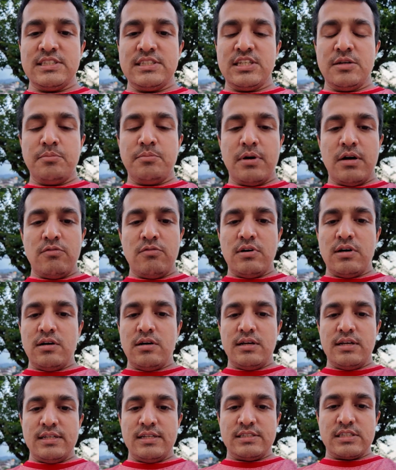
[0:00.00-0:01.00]
Purchasing
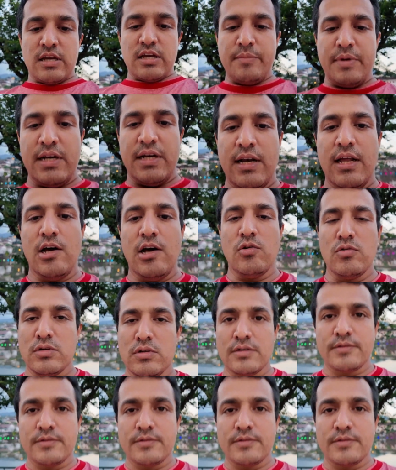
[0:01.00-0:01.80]
power is coming